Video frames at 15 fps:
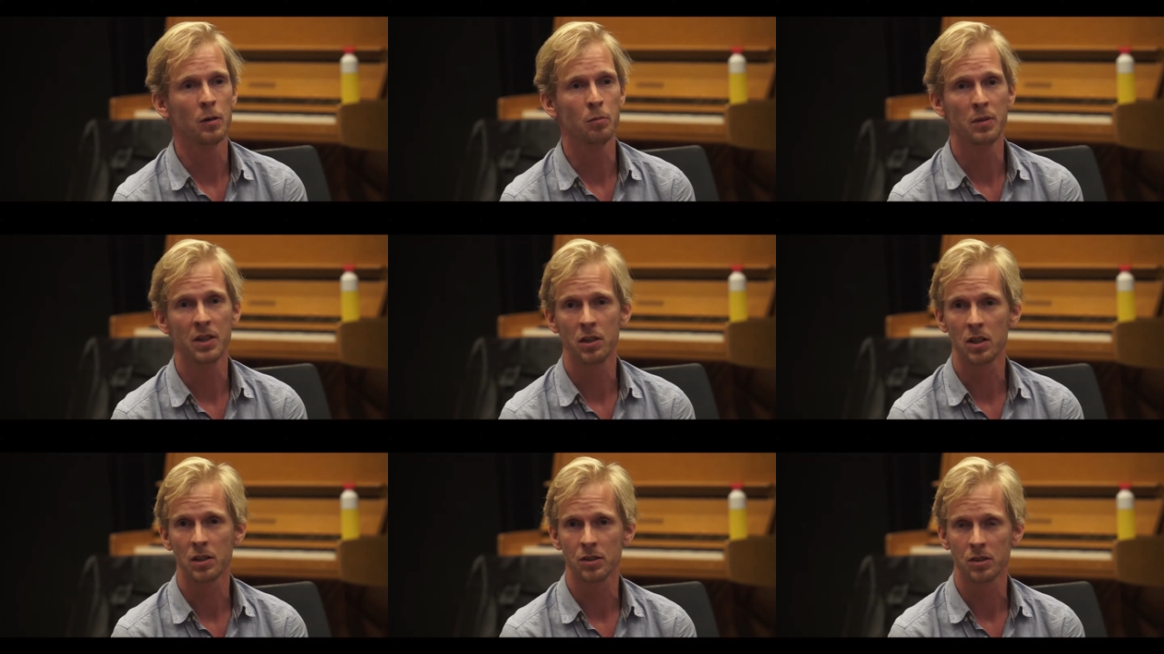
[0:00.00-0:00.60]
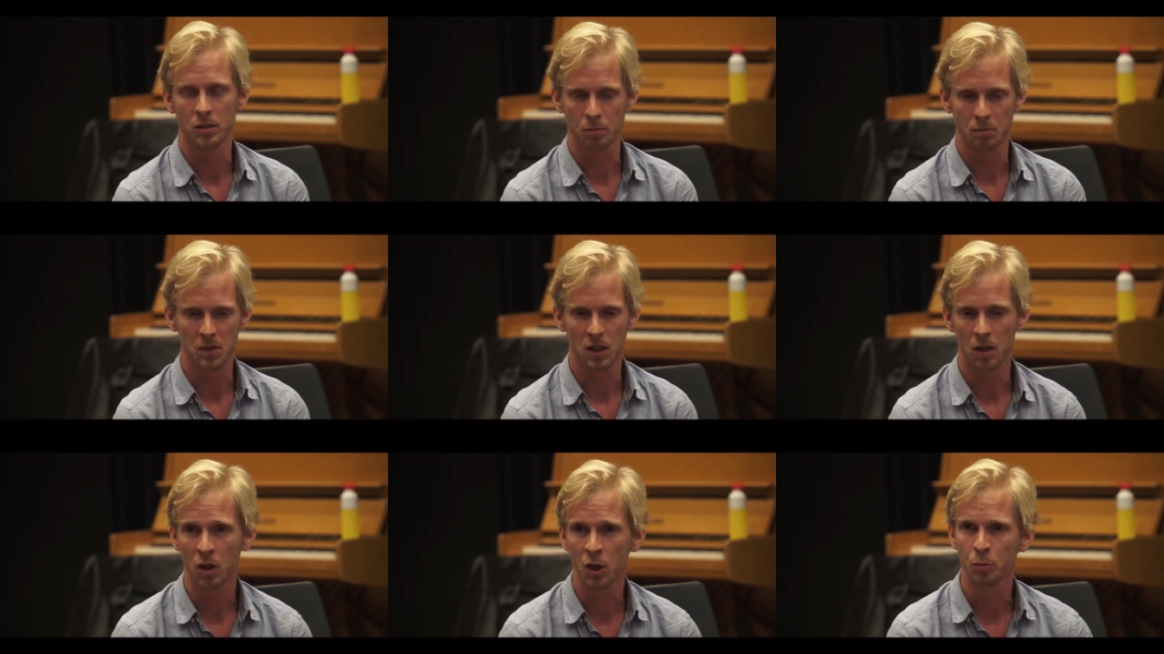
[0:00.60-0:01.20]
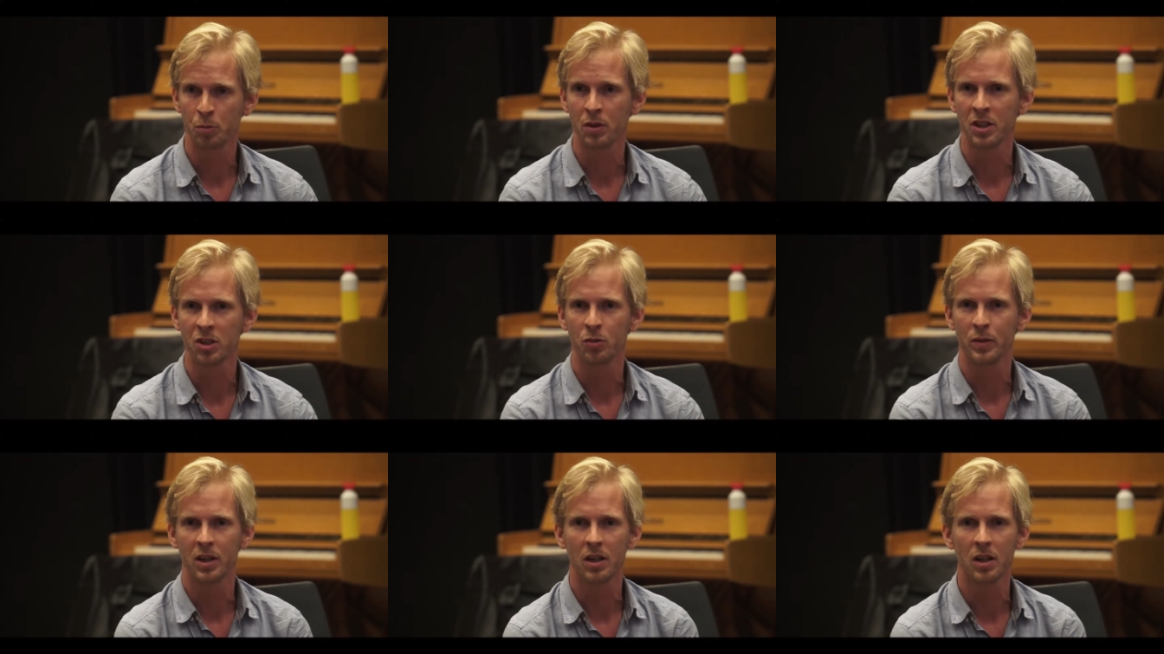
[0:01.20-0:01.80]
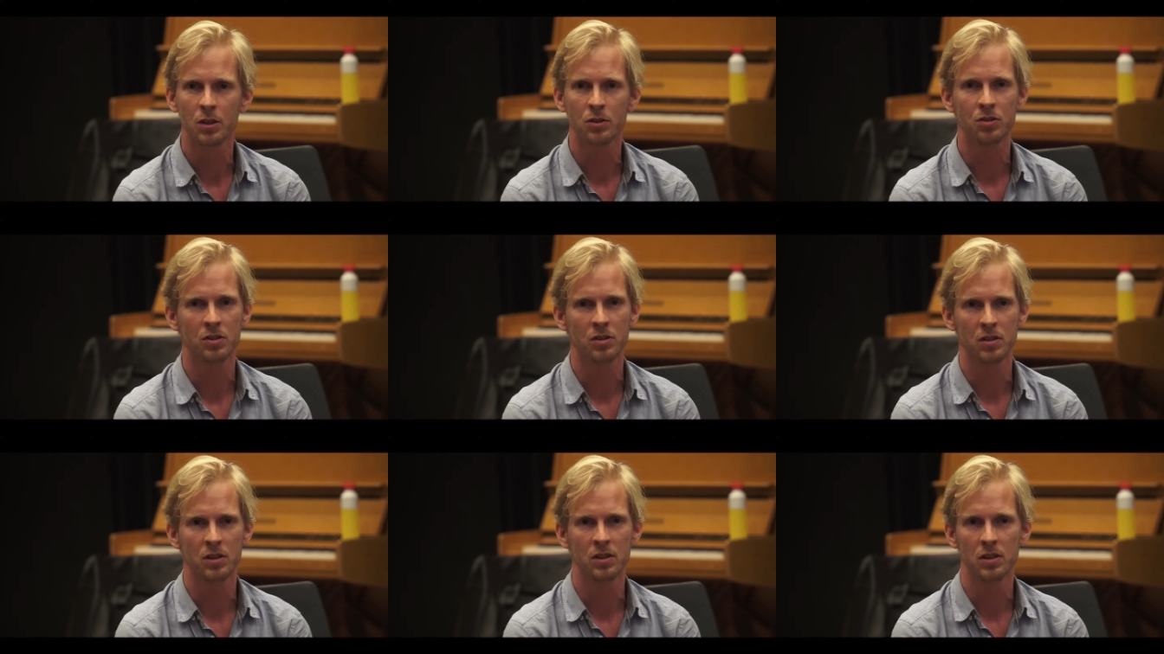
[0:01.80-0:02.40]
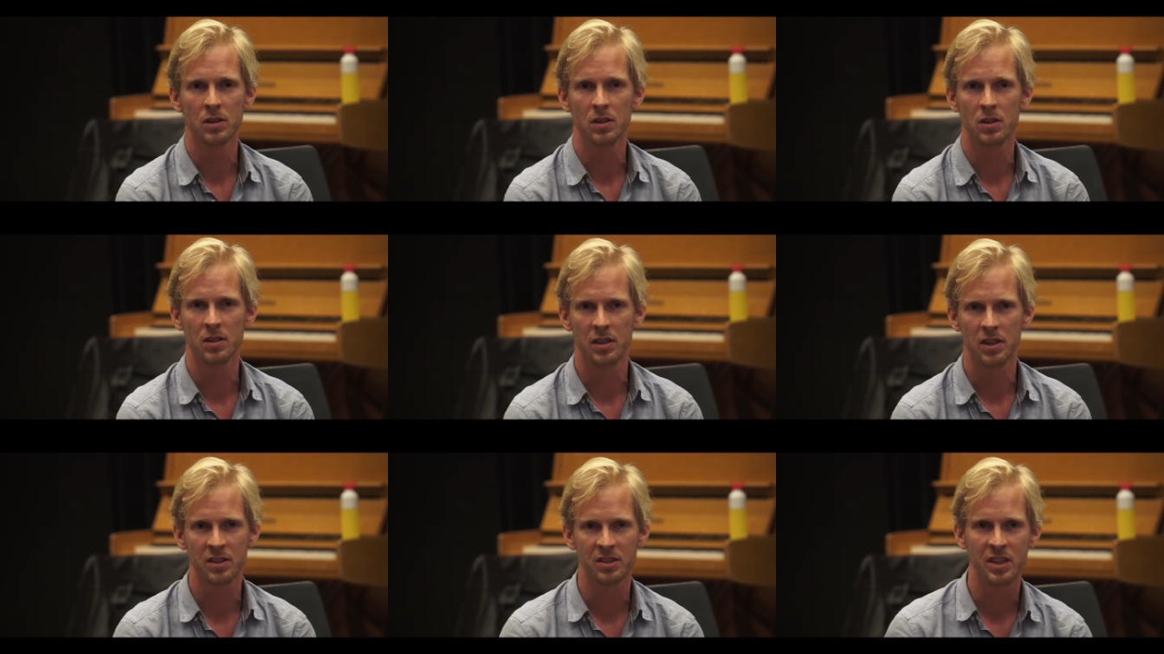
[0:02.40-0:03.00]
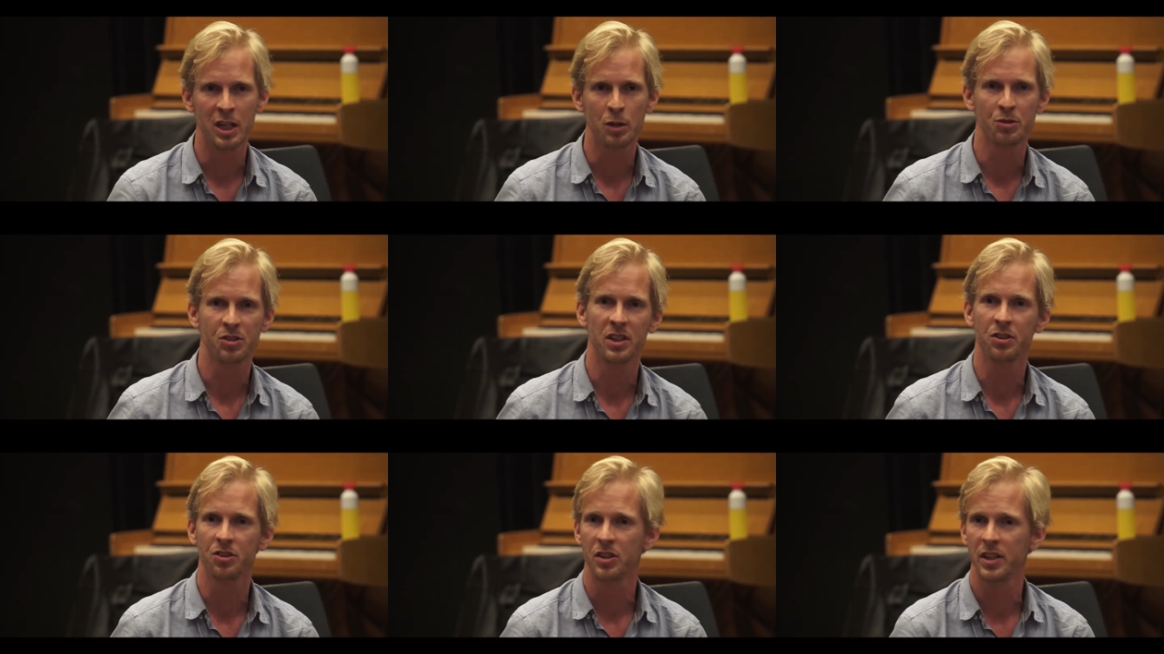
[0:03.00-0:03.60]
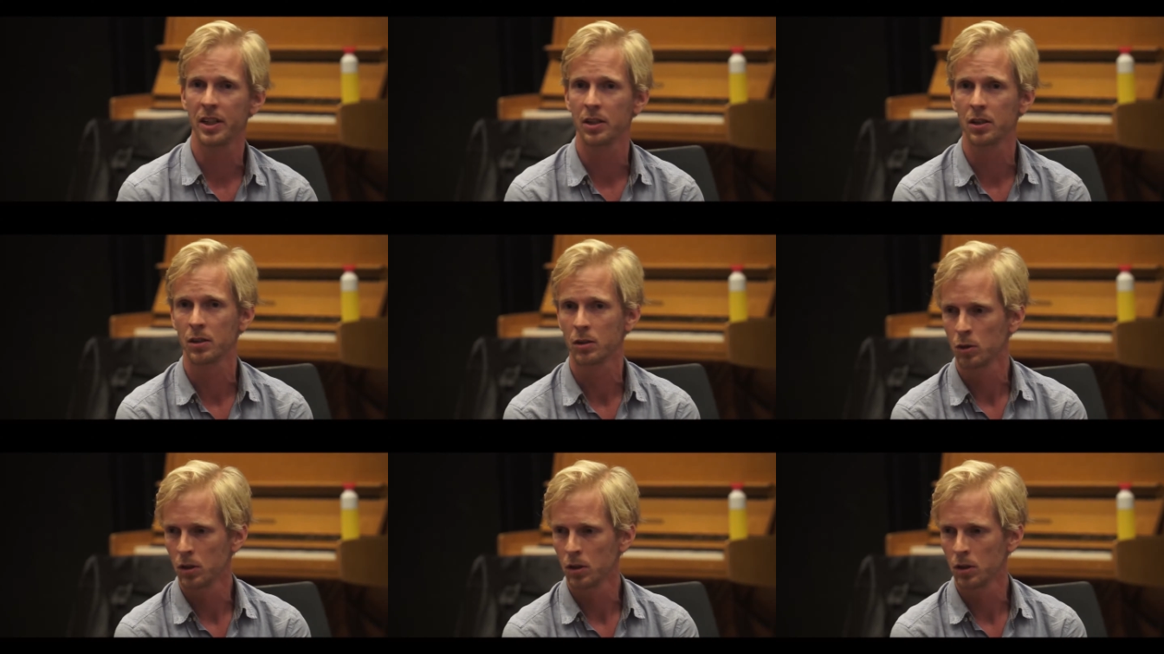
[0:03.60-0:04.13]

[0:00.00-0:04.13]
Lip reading: because all the borders were closed and the asylum centers here,